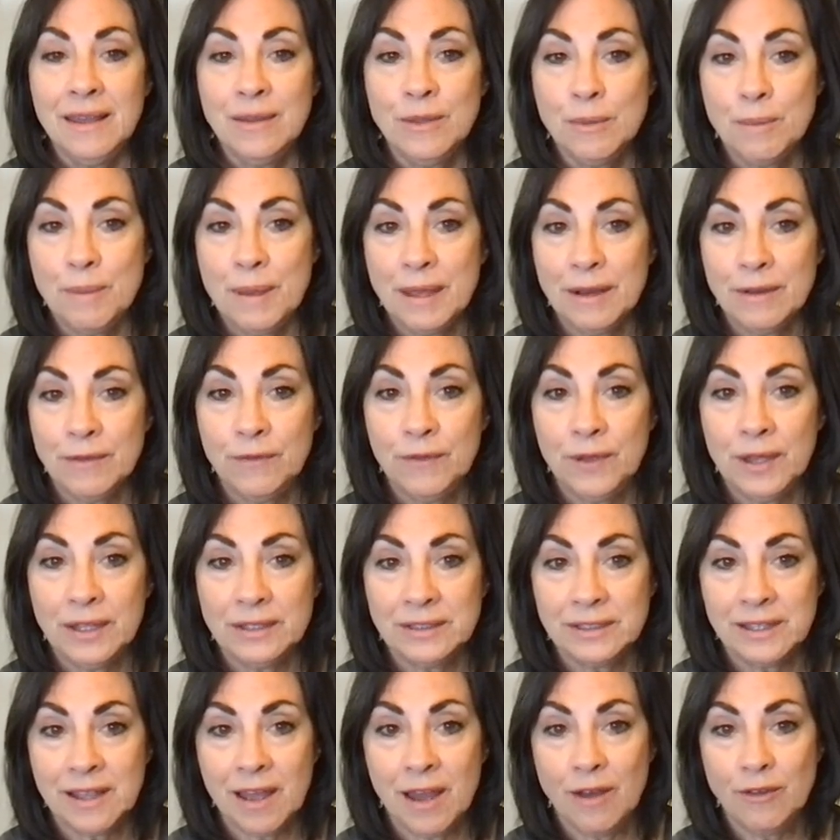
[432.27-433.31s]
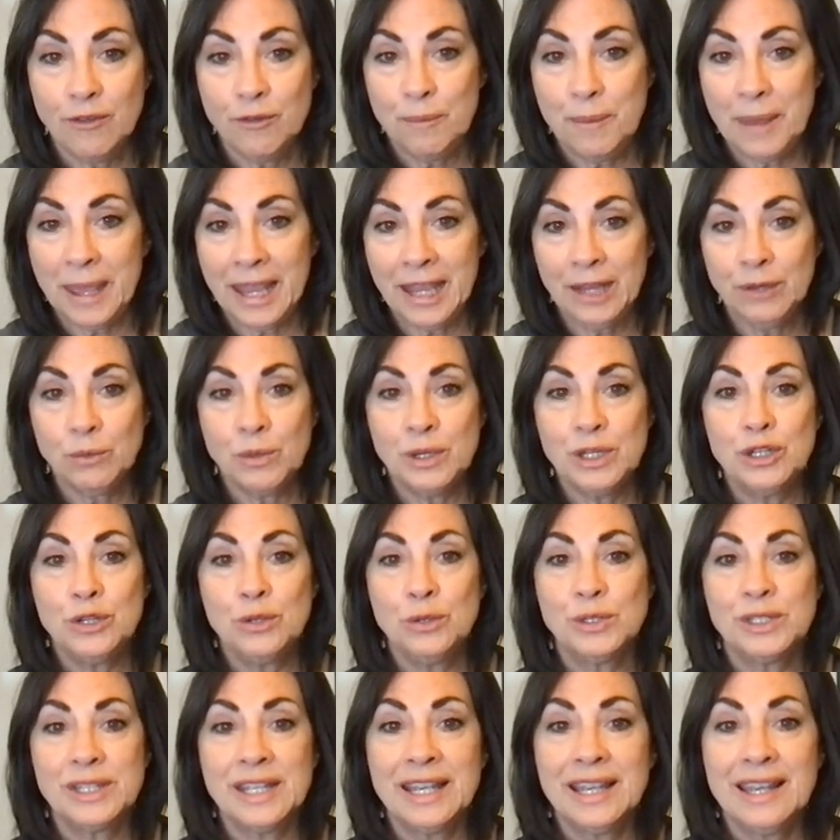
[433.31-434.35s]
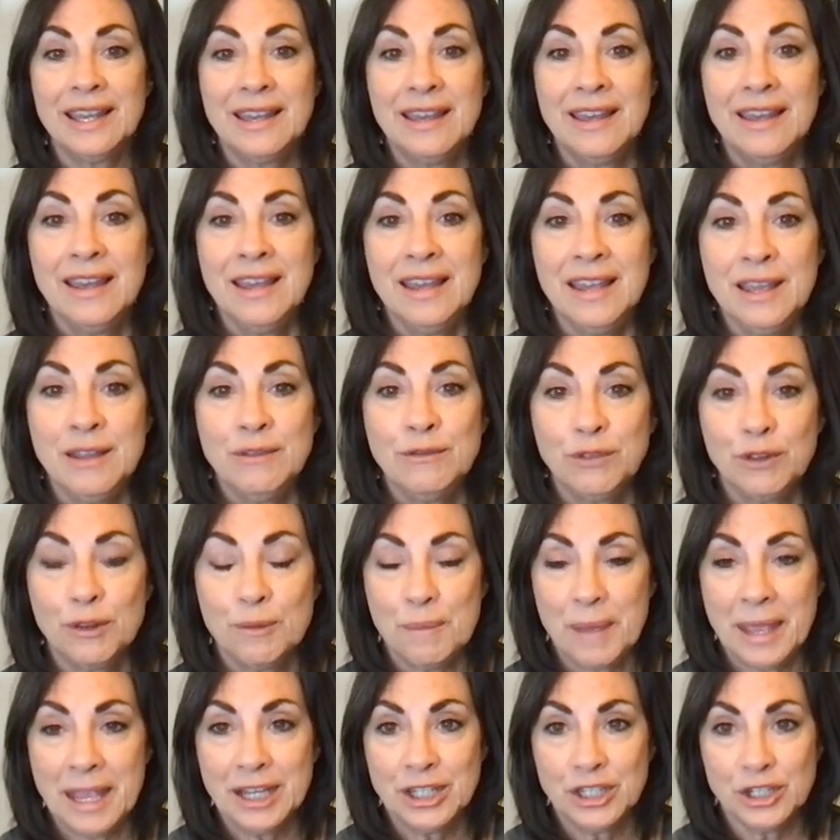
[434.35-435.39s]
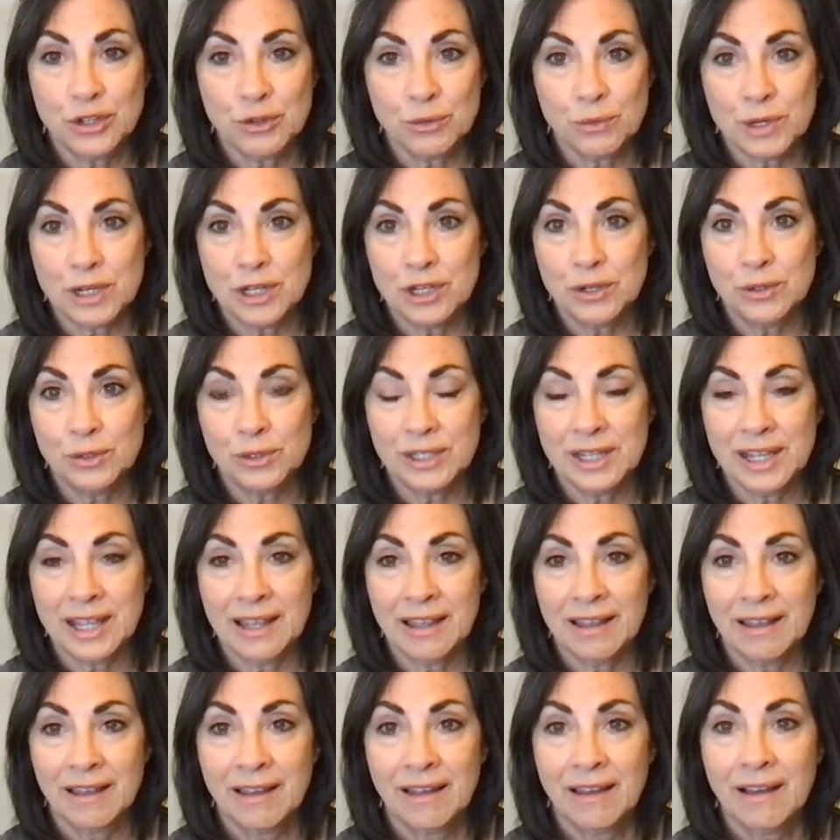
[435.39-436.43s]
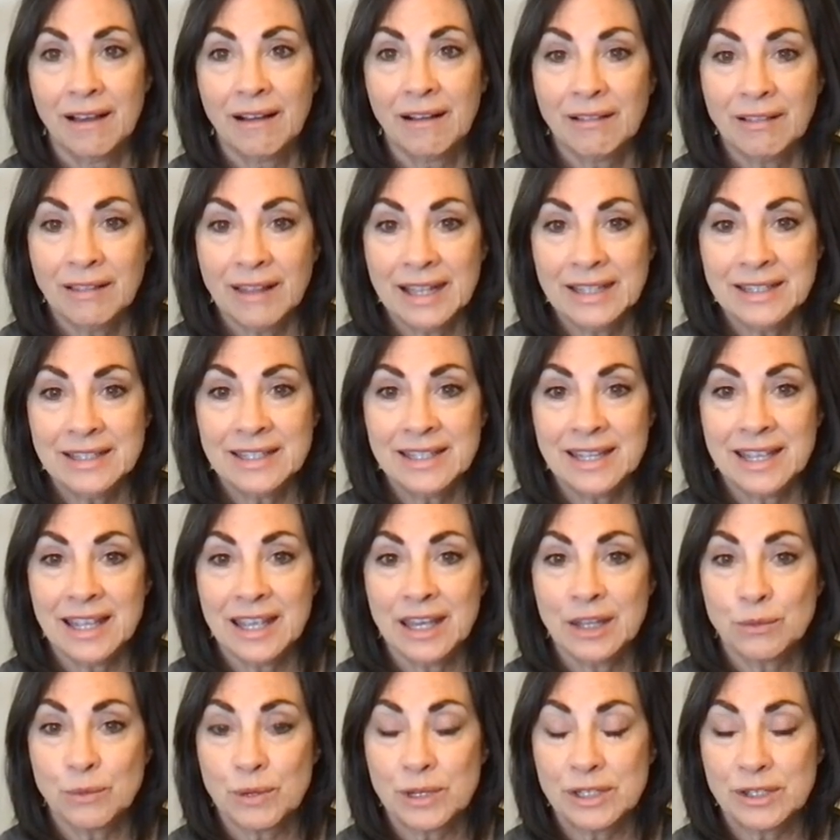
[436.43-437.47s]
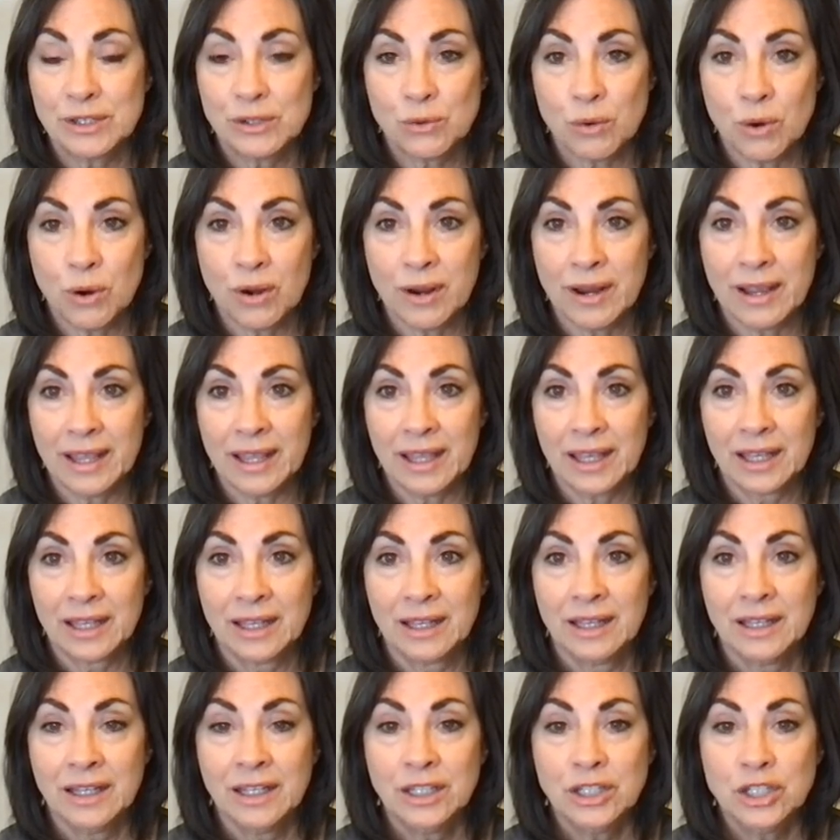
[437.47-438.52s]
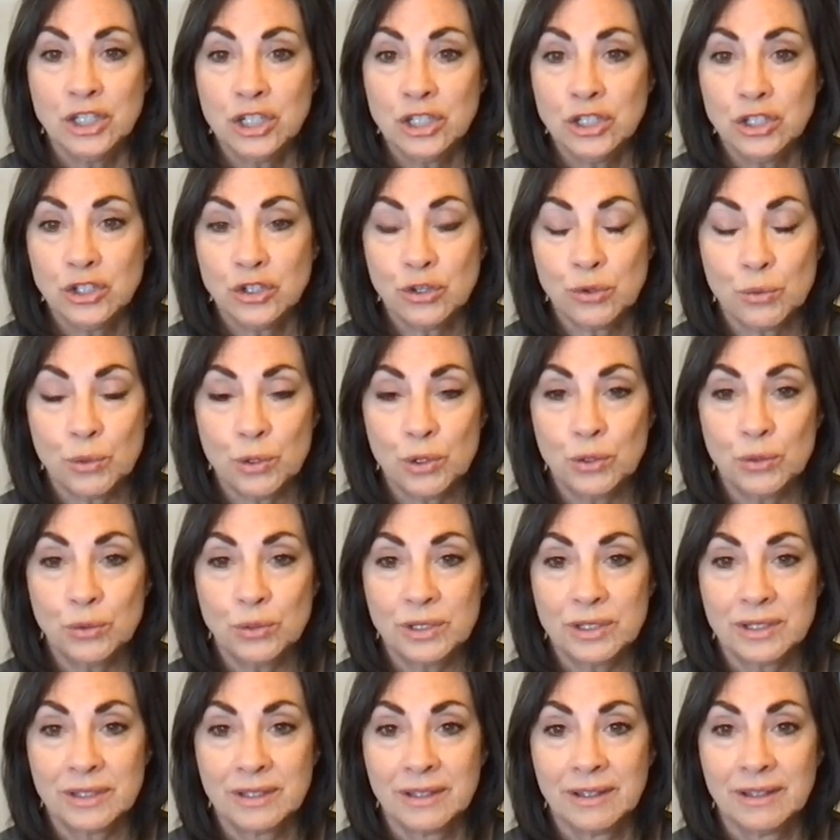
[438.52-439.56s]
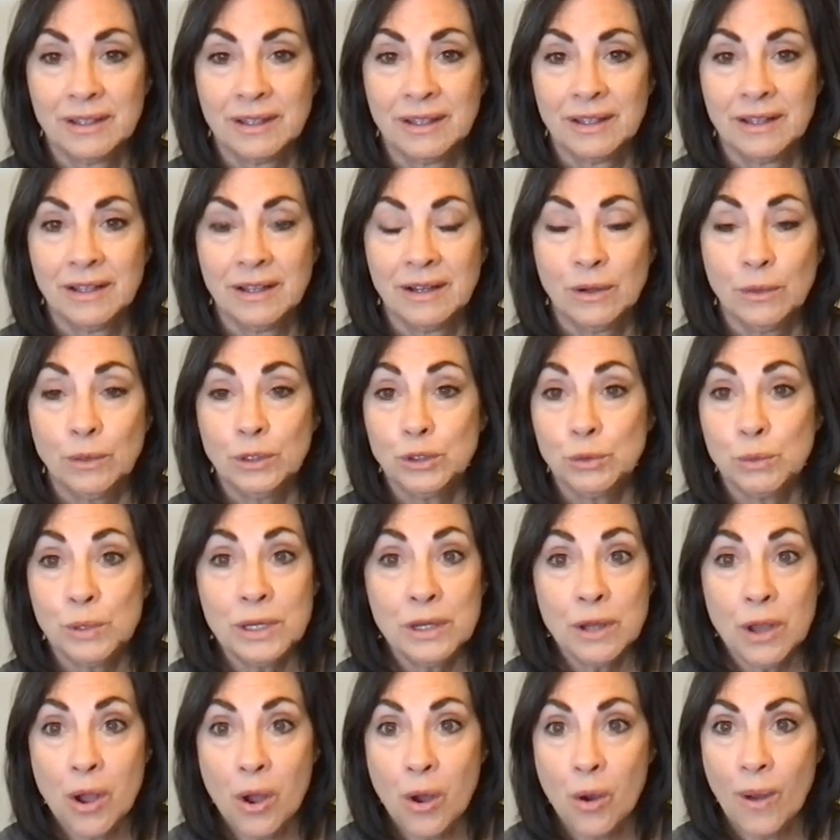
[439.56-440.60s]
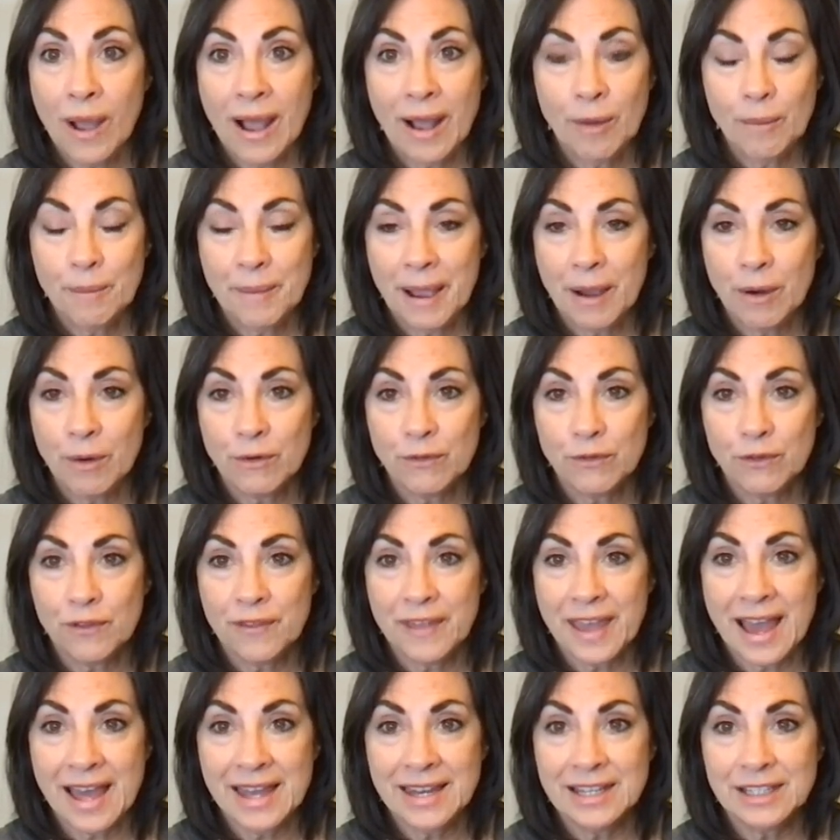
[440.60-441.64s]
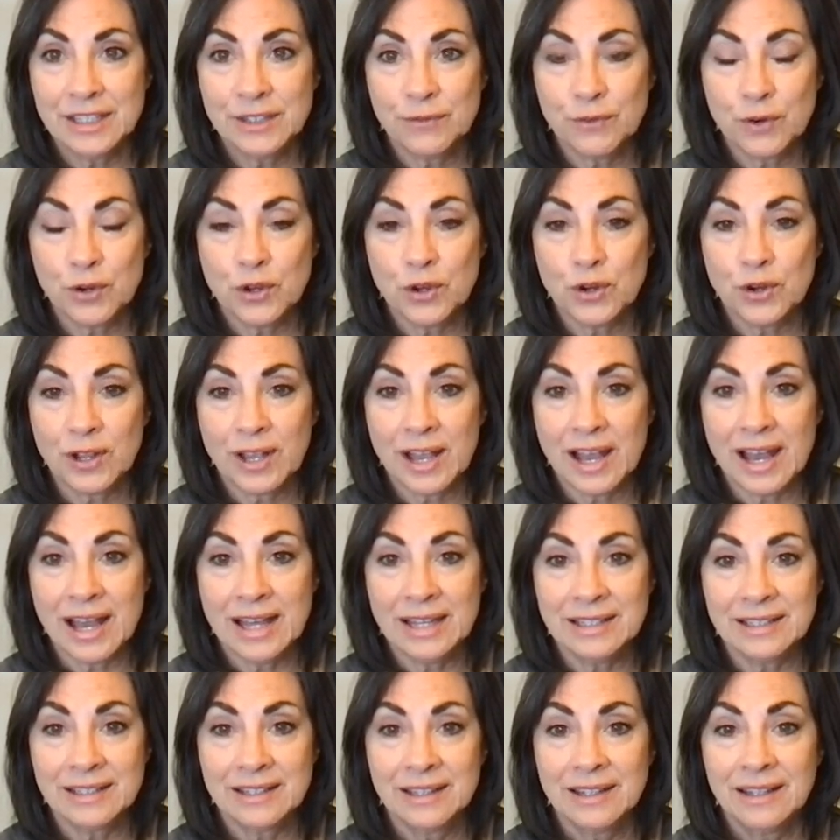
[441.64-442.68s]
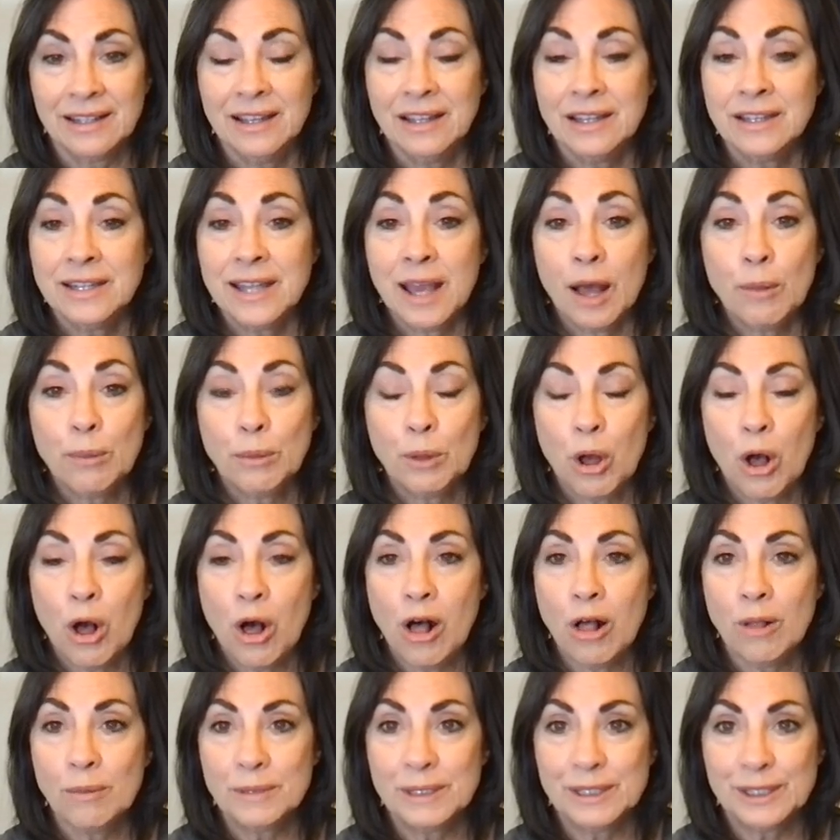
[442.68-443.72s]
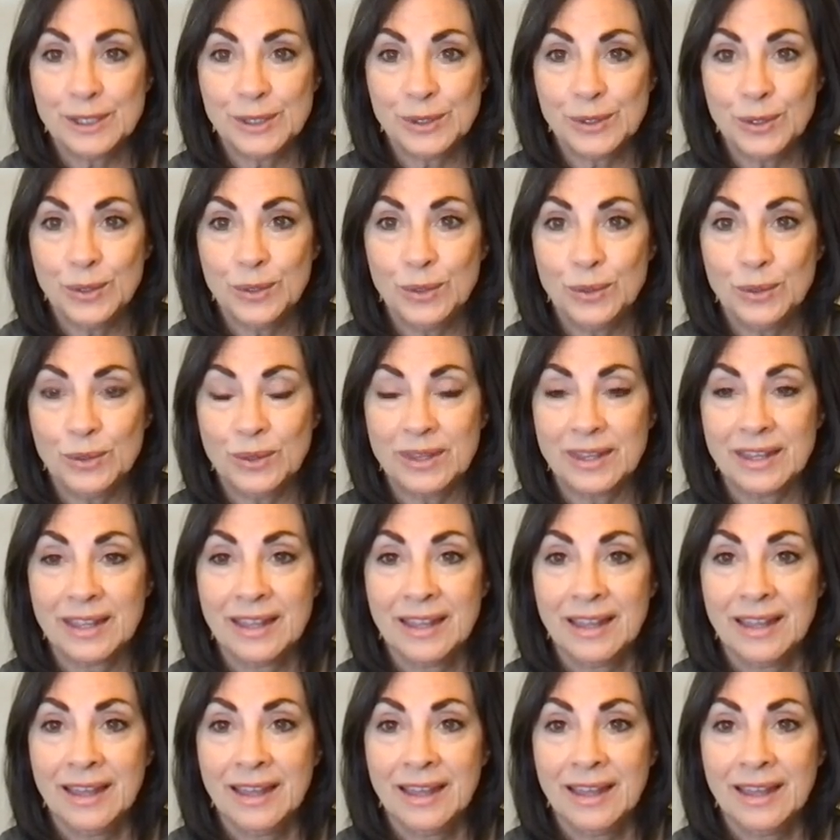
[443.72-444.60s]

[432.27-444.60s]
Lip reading: in the benefits of pain reducing, inflammation reducing, cleansing and restoring. Ginger root, which we know how powerful that is for your gut to help calm and soothe,